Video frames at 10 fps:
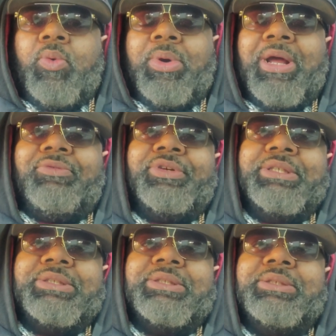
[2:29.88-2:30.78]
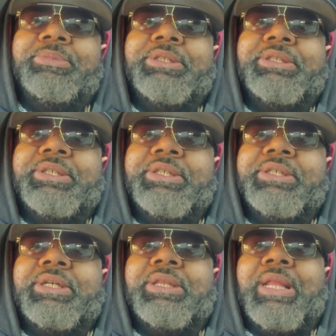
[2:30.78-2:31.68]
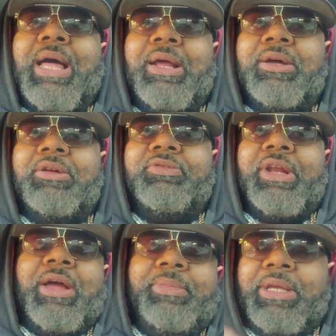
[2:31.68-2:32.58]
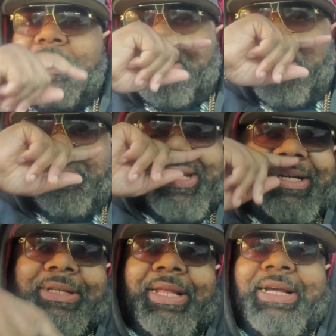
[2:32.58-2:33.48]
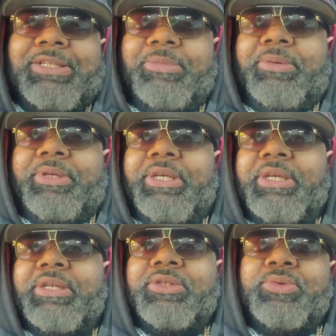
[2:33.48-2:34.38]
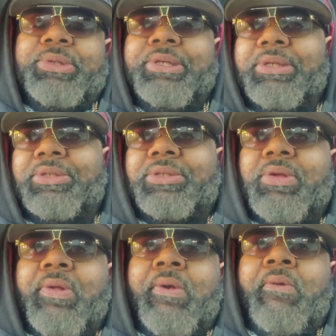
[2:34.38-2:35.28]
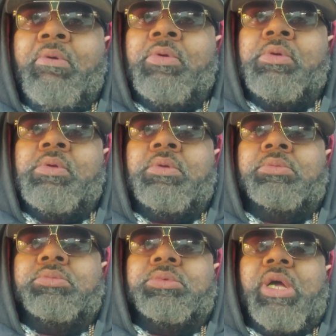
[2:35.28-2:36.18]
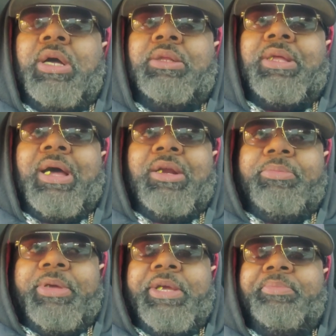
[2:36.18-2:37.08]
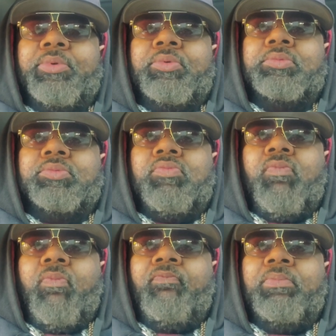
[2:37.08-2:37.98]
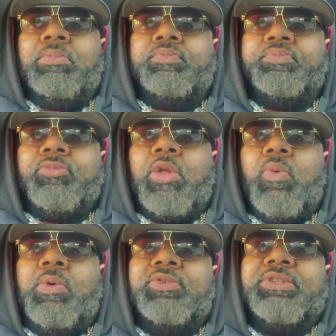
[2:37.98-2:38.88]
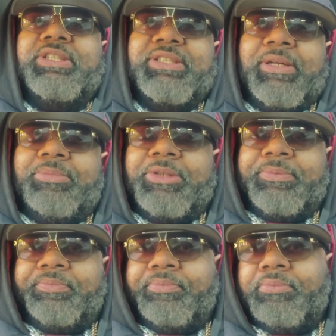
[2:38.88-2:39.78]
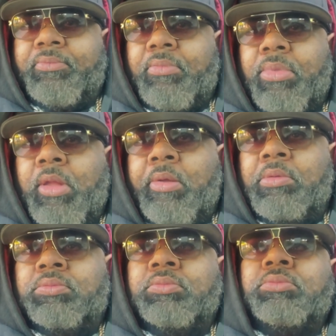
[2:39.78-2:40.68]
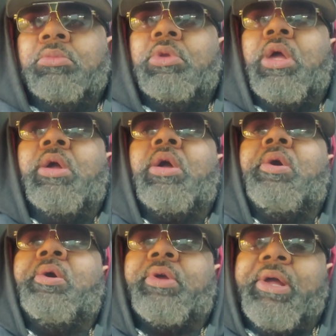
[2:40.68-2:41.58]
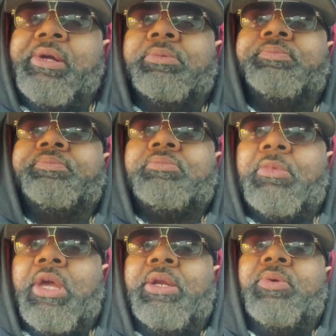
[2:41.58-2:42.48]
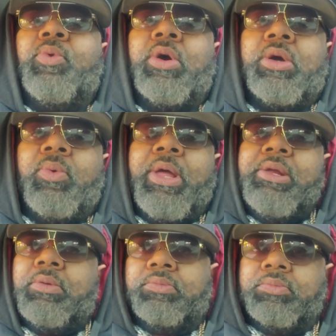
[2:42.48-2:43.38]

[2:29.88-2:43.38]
what I've recently been seeing a lot of, and I mean in the last maybe year, 2 years, a lot of people will see something and go, okay, and then walk away.